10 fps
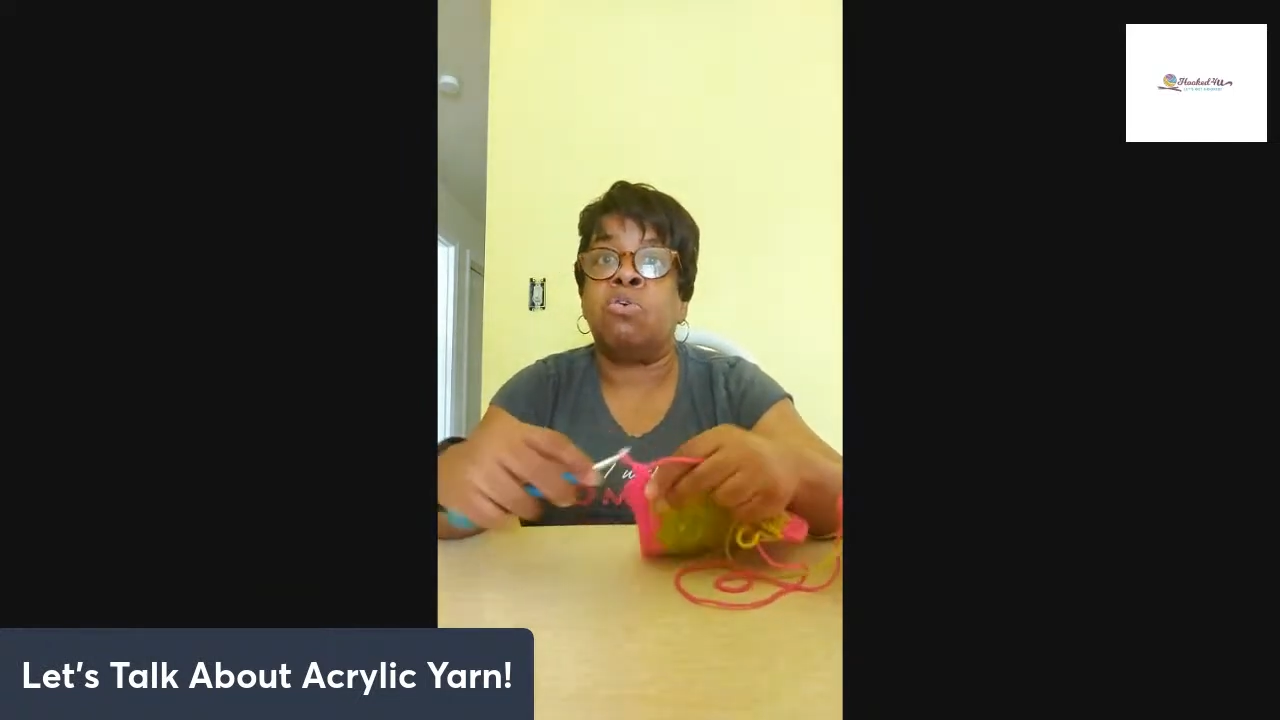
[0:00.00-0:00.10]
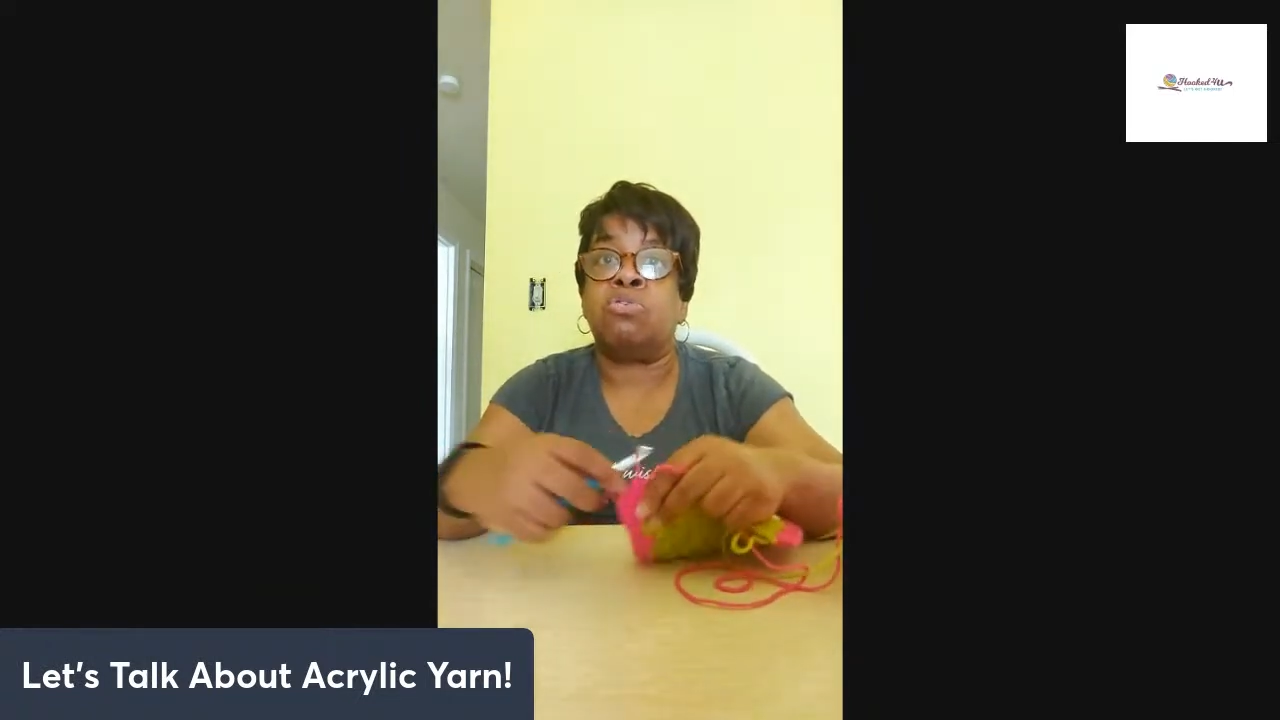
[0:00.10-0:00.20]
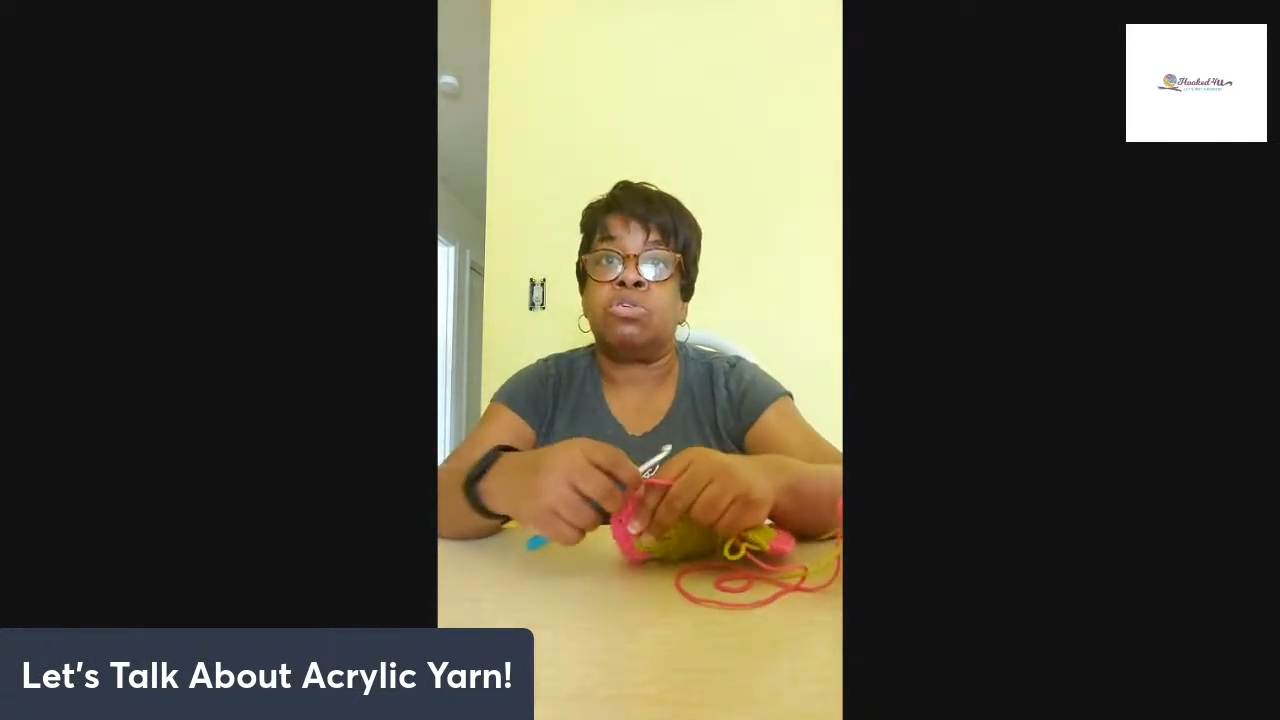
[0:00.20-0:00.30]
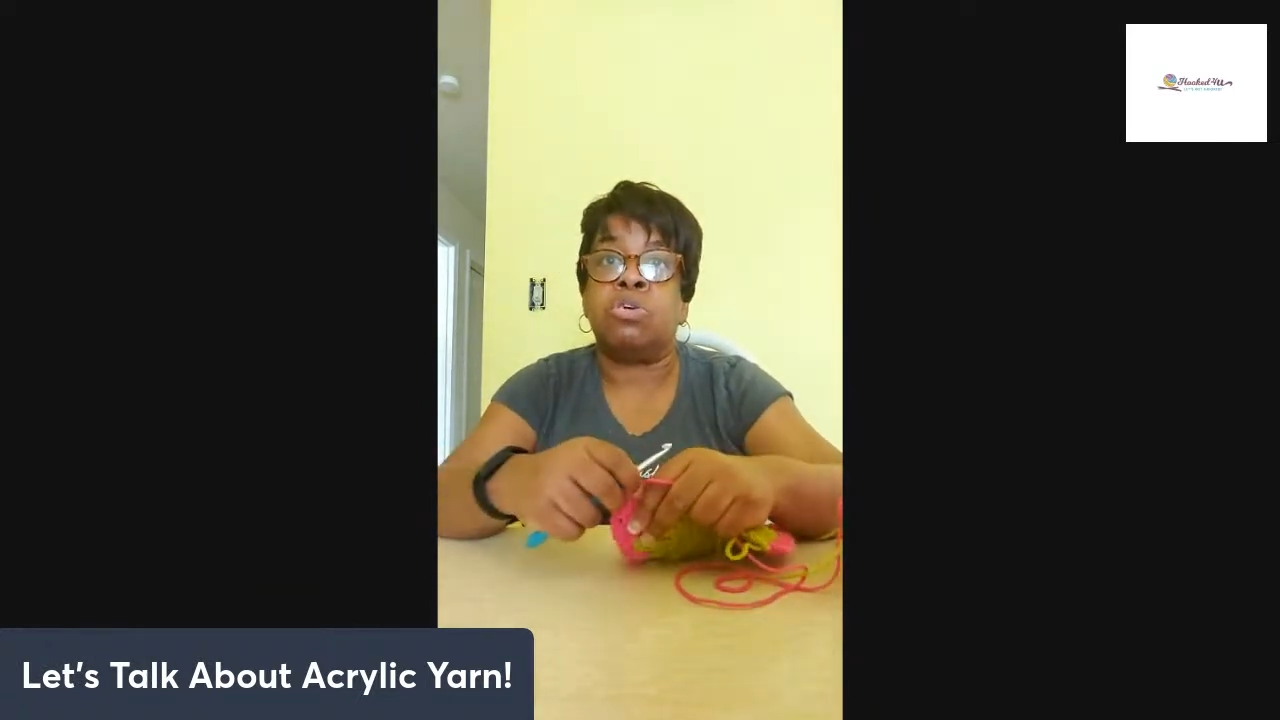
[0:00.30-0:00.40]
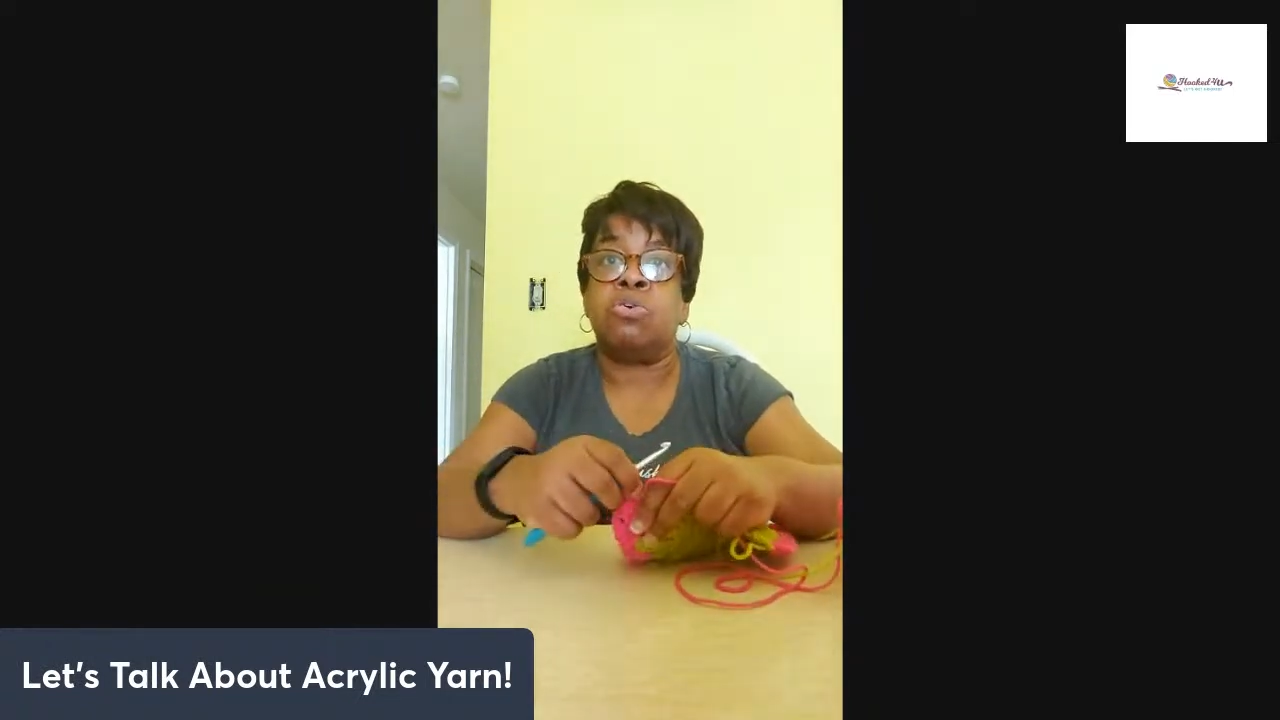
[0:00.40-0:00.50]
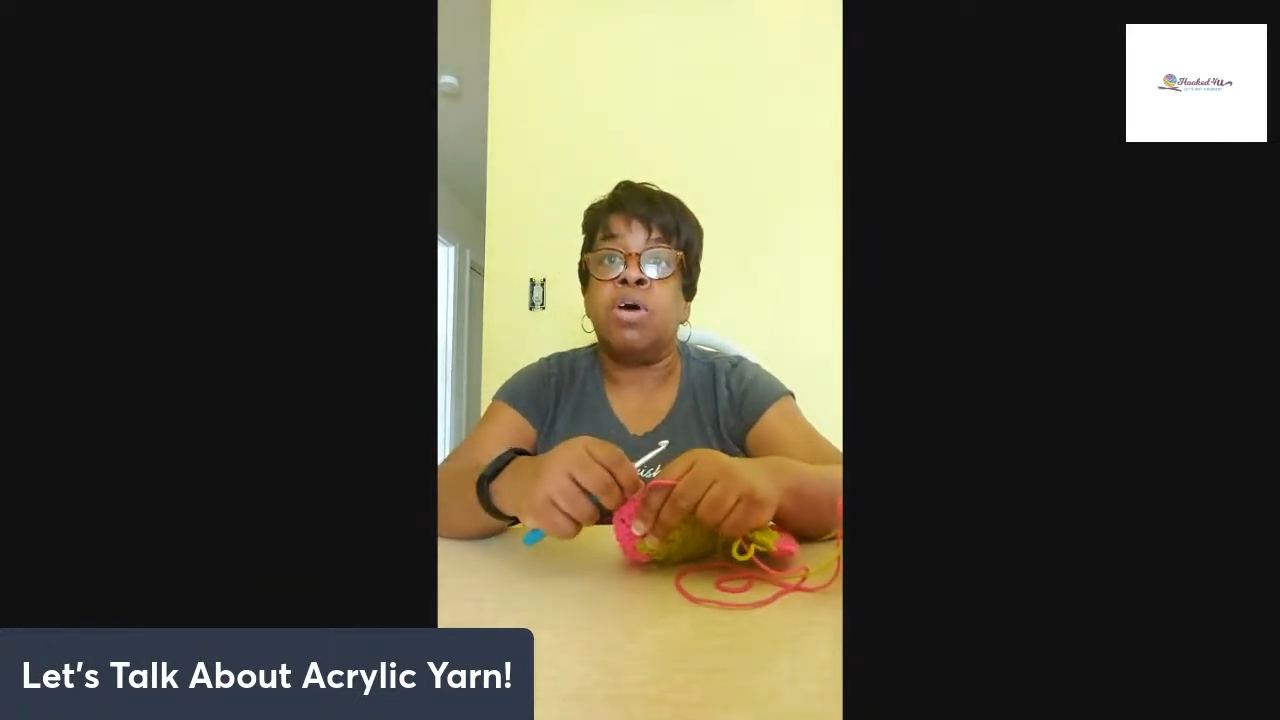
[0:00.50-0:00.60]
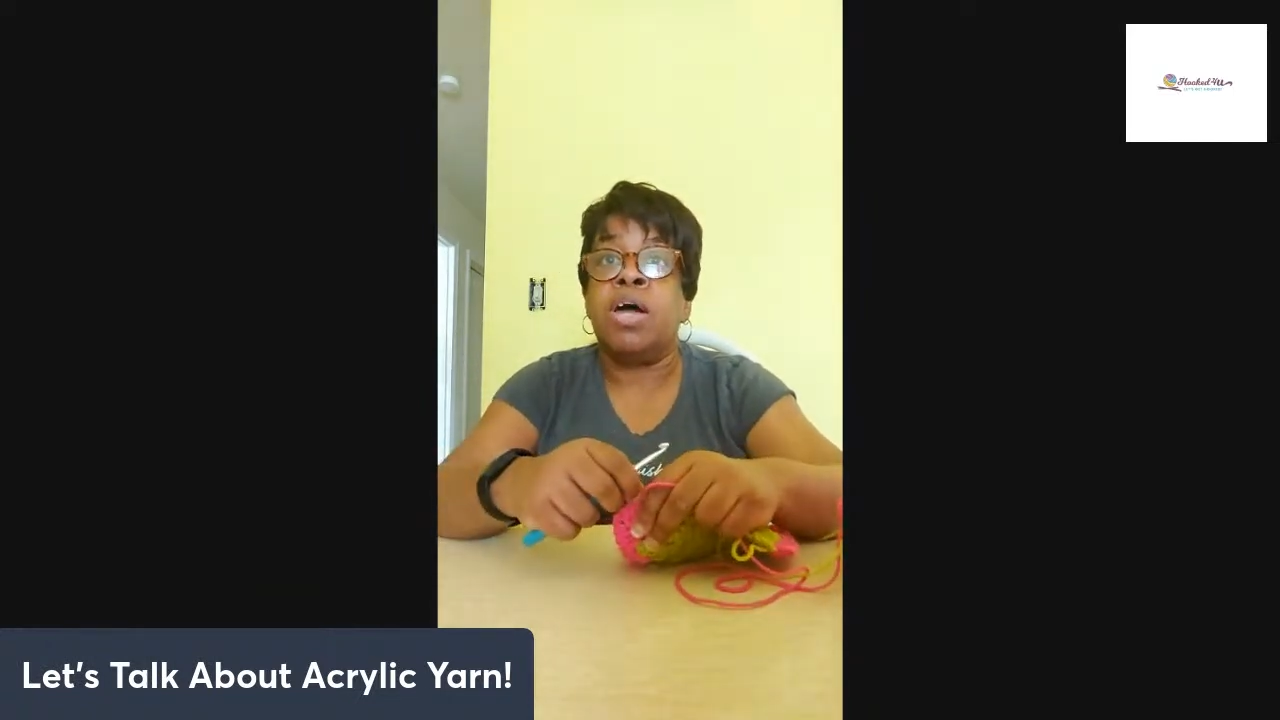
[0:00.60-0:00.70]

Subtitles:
also.